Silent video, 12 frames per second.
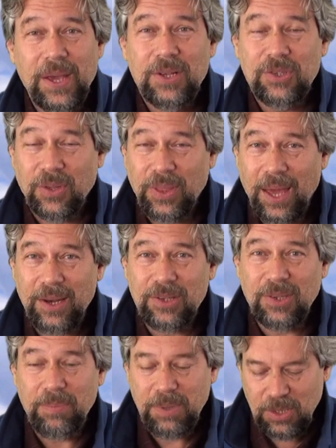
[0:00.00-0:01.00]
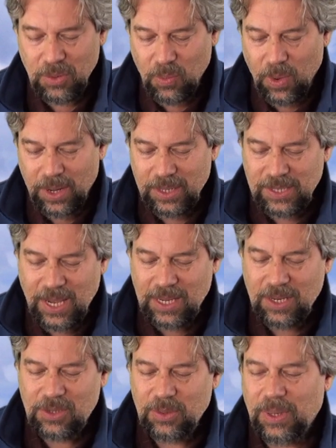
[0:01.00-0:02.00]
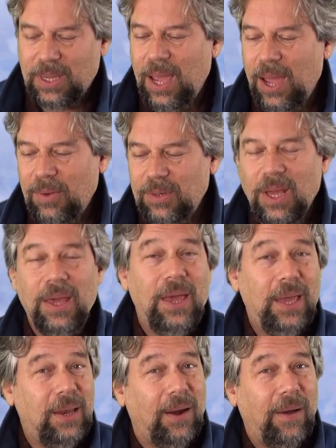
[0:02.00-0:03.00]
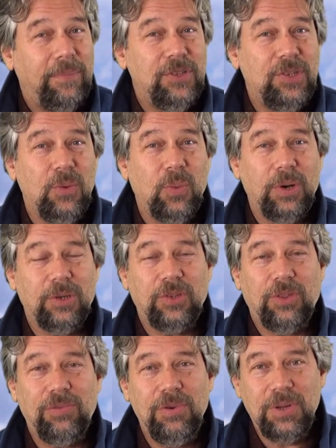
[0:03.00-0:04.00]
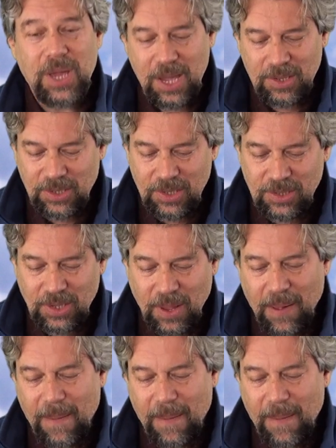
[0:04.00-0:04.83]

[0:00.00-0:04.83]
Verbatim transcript: So that is something you want to take into account. It obviously works through cases.